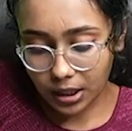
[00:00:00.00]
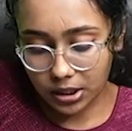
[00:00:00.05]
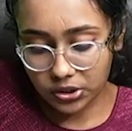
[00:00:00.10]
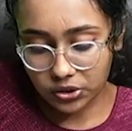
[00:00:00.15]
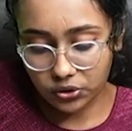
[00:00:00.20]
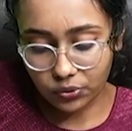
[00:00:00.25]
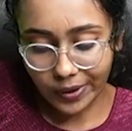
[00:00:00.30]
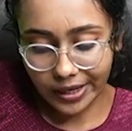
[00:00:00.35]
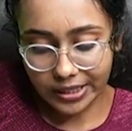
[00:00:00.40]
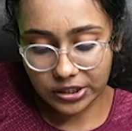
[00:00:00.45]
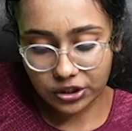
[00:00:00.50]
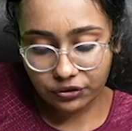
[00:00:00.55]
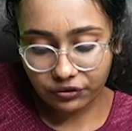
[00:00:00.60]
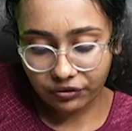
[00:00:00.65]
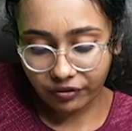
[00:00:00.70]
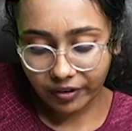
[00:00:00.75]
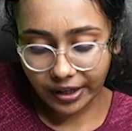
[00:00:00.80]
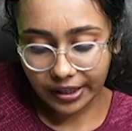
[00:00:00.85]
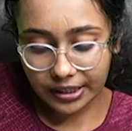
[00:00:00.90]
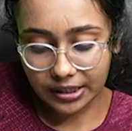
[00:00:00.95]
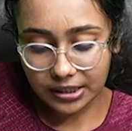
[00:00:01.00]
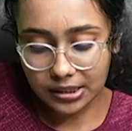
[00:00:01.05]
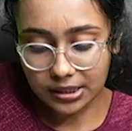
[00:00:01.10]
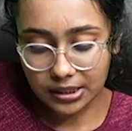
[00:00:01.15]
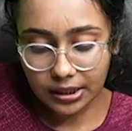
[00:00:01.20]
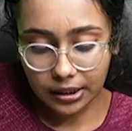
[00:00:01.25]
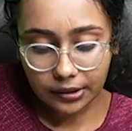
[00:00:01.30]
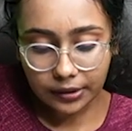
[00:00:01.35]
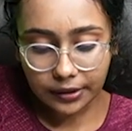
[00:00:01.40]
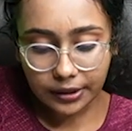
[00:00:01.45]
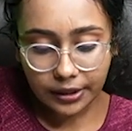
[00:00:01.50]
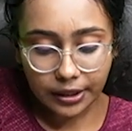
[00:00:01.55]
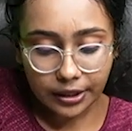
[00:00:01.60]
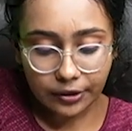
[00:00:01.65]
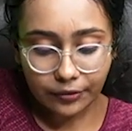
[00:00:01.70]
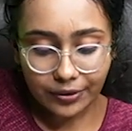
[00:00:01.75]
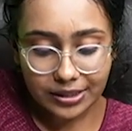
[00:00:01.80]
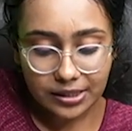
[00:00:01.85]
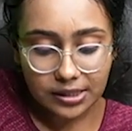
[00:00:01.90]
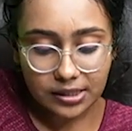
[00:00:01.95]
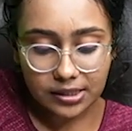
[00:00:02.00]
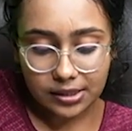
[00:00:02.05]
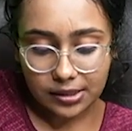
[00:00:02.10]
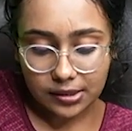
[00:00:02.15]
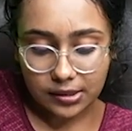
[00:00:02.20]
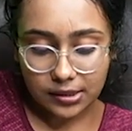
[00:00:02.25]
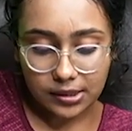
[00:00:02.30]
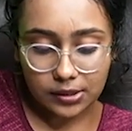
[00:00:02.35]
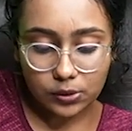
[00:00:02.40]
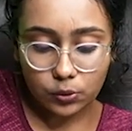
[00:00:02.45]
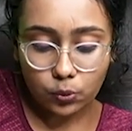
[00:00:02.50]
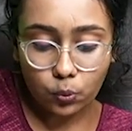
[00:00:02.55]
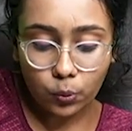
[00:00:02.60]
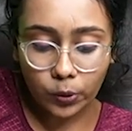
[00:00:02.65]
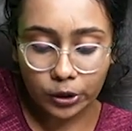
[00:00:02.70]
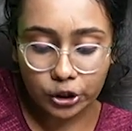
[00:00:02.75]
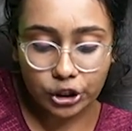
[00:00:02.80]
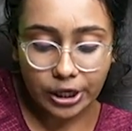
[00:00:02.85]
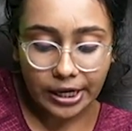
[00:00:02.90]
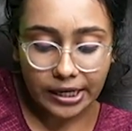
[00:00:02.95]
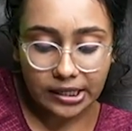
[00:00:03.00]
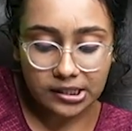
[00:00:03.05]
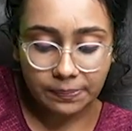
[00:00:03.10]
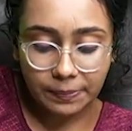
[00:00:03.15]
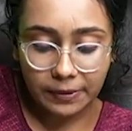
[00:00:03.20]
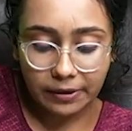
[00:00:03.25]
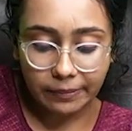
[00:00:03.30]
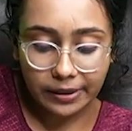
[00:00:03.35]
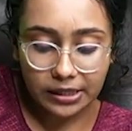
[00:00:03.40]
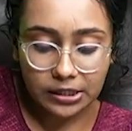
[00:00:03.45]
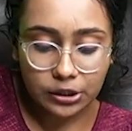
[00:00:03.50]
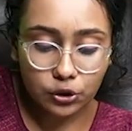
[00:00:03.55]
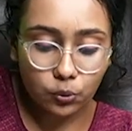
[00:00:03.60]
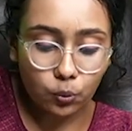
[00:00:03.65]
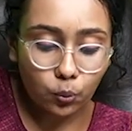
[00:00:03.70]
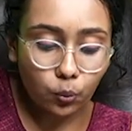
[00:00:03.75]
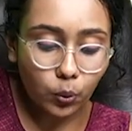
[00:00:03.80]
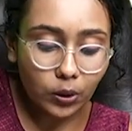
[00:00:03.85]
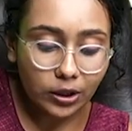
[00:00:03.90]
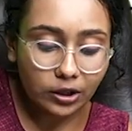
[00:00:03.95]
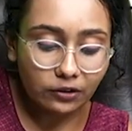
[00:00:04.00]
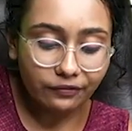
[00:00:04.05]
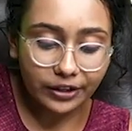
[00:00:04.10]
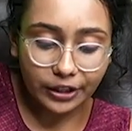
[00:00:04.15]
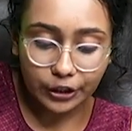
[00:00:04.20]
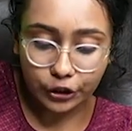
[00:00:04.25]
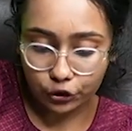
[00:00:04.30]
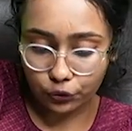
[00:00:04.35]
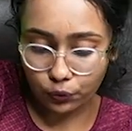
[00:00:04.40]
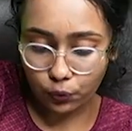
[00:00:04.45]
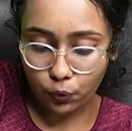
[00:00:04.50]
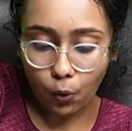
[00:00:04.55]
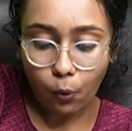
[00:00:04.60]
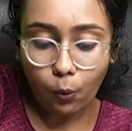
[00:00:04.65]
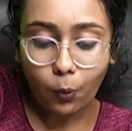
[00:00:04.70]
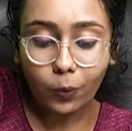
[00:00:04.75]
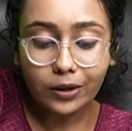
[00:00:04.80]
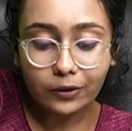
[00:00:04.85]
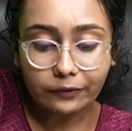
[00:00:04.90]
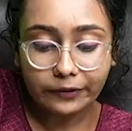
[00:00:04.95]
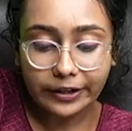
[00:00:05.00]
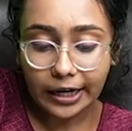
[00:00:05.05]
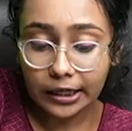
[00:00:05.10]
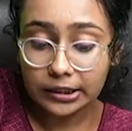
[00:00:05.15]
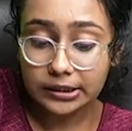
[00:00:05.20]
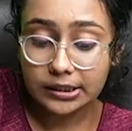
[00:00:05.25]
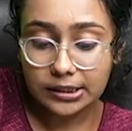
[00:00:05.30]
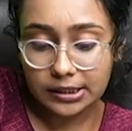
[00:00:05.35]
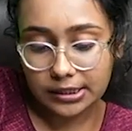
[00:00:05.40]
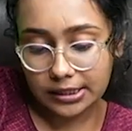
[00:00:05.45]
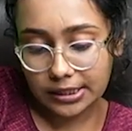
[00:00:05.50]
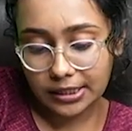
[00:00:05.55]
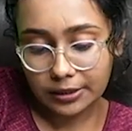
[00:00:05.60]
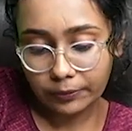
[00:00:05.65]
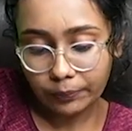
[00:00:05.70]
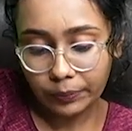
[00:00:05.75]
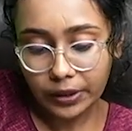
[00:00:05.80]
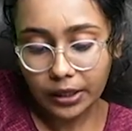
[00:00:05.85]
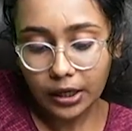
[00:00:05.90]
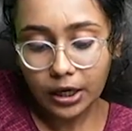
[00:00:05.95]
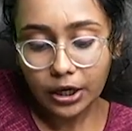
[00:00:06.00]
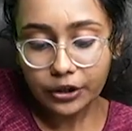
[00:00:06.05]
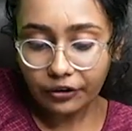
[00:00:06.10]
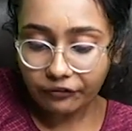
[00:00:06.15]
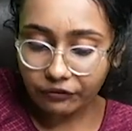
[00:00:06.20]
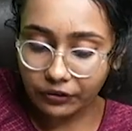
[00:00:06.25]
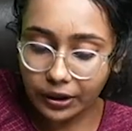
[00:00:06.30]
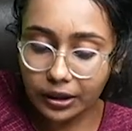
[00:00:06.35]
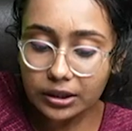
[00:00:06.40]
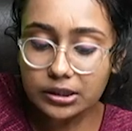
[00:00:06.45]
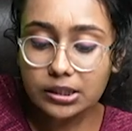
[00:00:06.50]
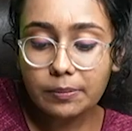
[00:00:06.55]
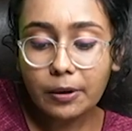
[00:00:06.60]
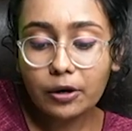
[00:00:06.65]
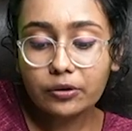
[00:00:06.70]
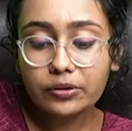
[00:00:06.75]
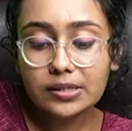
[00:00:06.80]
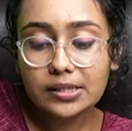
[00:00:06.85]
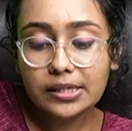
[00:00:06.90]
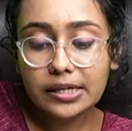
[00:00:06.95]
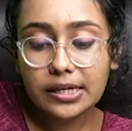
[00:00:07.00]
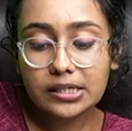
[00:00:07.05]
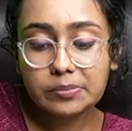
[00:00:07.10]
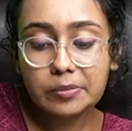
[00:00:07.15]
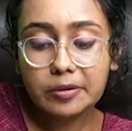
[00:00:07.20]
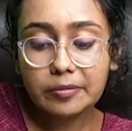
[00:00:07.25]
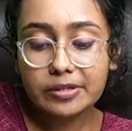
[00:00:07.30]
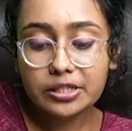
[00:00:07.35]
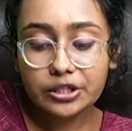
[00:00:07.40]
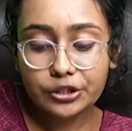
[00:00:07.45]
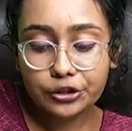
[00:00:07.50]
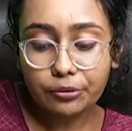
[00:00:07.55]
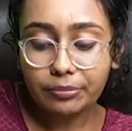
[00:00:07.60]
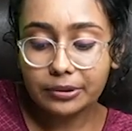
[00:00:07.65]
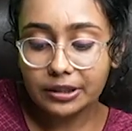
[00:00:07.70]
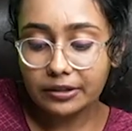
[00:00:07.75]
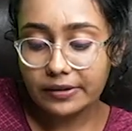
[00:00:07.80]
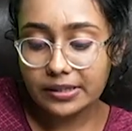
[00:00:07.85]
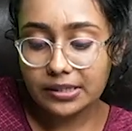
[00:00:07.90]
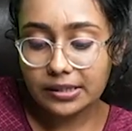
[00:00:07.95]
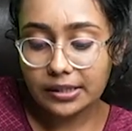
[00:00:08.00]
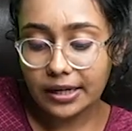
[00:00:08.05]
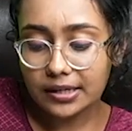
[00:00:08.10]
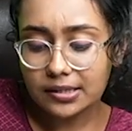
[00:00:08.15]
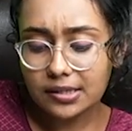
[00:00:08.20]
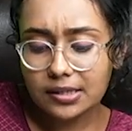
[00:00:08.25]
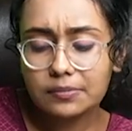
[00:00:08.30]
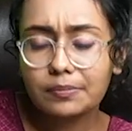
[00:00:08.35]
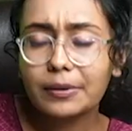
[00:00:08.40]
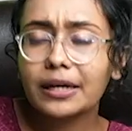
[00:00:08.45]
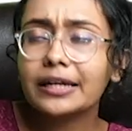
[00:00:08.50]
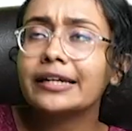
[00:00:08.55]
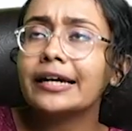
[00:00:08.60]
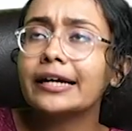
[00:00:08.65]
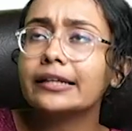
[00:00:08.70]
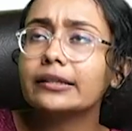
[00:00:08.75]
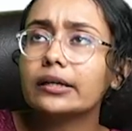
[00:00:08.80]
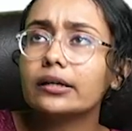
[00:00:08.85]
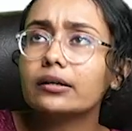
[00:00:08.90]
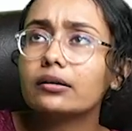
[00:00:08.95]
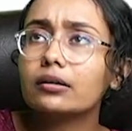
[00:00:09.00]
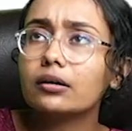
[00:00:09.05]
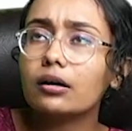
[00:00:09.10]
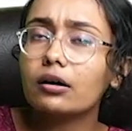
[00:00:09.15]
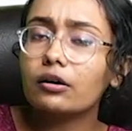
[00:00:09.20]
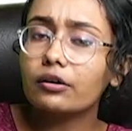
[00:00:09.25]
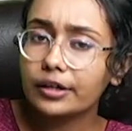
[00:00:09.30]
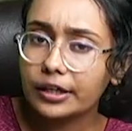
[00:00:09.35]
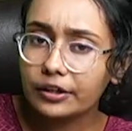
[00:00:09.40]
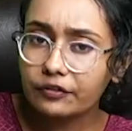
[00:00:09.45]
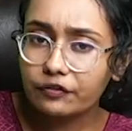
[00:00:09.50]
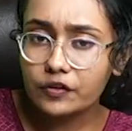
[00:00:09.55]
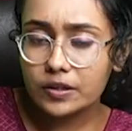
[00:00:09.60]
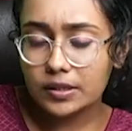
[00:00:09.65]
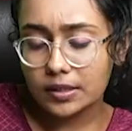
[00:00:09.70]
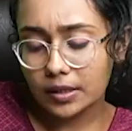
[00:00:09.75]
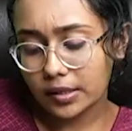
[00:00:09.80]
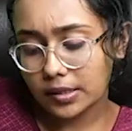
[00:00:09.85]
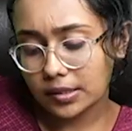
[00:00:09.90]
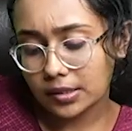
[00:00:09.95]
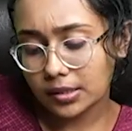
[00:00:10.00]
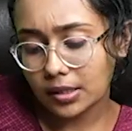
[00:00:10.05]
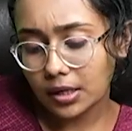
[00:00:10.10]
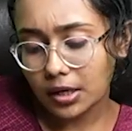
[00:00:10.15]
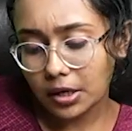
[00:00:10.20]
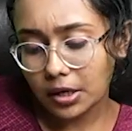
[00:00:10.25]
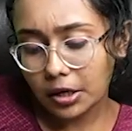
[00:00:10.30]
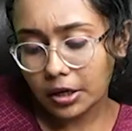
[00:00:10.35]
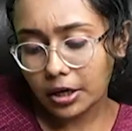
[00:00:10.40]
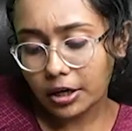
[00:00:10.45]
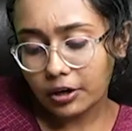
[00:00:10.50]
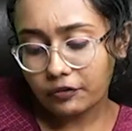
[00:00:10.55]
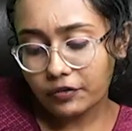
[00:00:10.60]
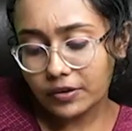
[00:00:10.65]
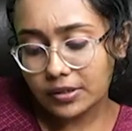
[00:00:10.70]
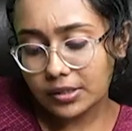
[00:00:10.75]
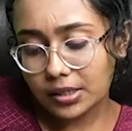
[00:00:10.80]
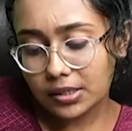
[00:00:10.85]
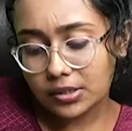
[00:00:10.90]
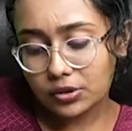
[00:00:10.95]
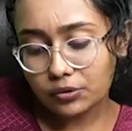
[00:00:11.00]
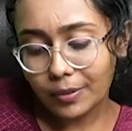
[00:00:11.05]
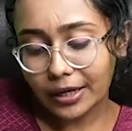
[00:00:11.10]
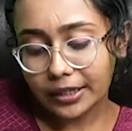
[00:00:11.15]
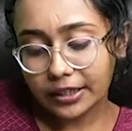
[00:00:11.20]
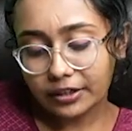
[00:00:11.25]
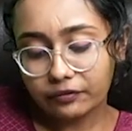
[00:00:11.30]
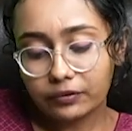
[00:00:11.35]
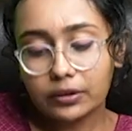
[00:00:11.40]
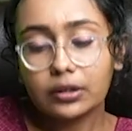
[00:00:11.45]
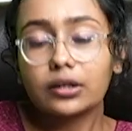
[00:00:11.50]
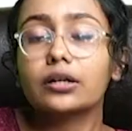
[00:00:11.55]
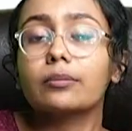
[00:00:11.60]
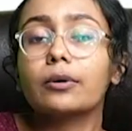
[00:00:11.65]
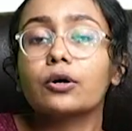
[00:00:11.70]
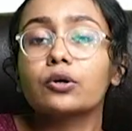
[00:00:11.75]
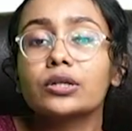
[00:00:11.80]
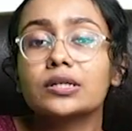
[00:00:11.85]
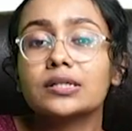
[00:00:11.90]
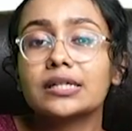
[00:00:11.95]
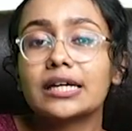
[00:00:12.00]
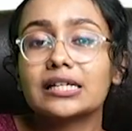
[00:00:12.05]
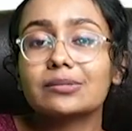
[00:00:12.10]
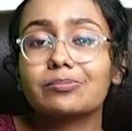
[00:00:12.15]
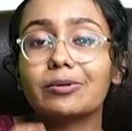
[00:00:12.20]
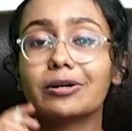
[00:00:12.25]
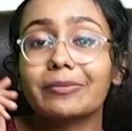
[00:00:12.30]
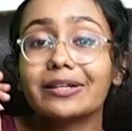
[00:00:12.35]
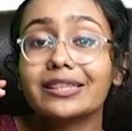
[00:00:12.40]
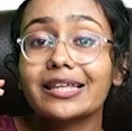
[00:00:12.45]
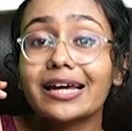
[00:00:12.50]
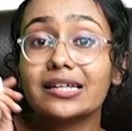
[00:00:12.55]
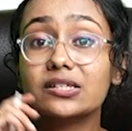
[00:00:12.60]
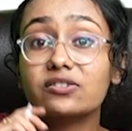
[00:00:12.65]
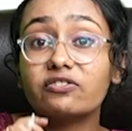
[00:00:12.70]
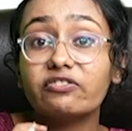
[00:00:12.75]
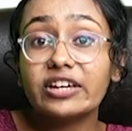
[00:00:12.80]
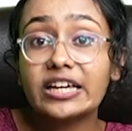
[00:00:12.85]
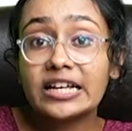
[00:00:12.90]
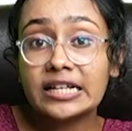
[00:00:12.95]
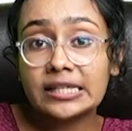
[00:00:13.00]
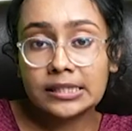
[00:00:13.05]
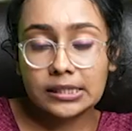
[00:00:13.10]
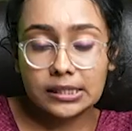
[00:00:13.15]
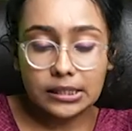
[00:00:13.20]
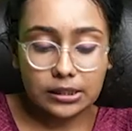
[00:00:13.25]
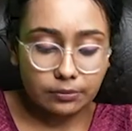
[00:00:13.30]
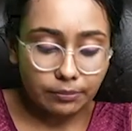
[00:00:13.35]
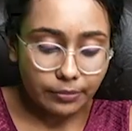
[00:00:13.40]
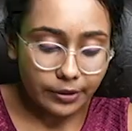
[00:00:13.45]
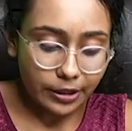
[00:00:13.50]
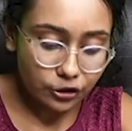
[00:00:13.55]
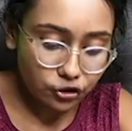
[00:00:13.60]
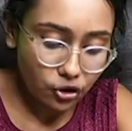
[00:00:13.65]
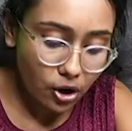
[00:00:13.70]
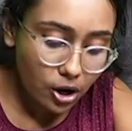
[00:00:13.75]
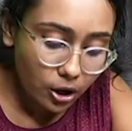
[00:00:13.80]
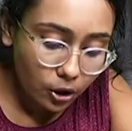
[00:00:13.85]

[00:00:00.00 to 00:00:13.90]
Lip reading: So as to find the resistance, which experiment will we do or will we undertake? You've learned about this experiment in your previous classes, mainly I think in physics. In physics, you might have learned about this experiment, that is Wheatstone bridge.